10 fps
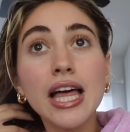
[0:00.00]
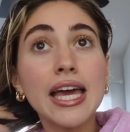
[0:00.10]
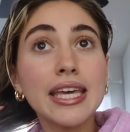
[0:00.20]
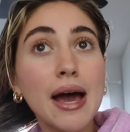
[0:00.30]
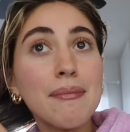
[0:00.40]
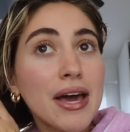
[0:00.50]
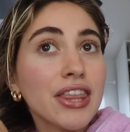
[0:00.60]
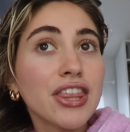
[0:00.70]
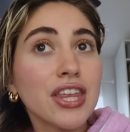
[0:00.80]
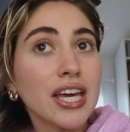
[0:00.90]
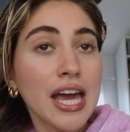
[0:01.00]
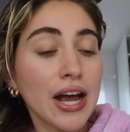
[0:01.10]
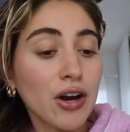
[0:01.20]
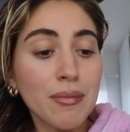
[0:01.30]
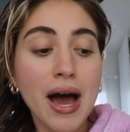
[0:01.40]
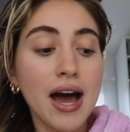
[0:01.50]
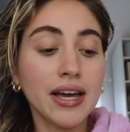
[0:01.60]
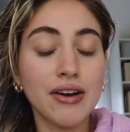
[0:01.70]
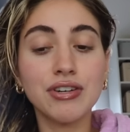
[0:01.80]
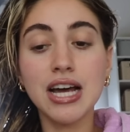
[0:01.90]
like get my thick hair back.
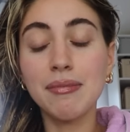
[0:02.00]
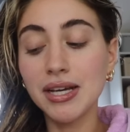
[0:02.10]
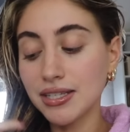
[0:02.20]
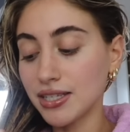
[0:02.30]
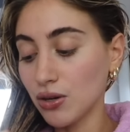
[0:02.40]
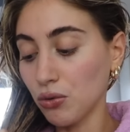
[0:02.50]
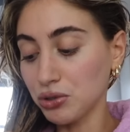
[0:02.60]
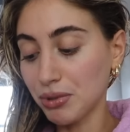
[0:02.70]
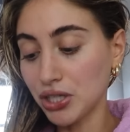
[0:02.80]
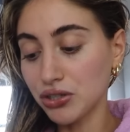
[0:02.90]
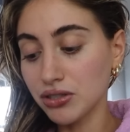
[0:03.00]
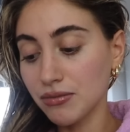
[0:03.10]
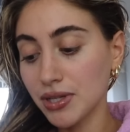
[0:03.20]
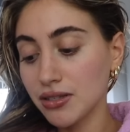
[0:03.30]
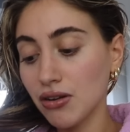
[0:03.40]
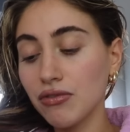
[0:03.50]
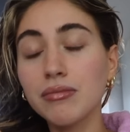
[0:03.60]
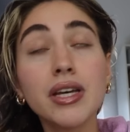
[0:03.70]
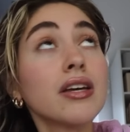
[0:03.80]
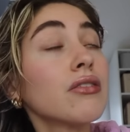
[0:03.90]
Every time I see old pictures of myself, I'm
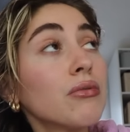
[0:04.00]
like,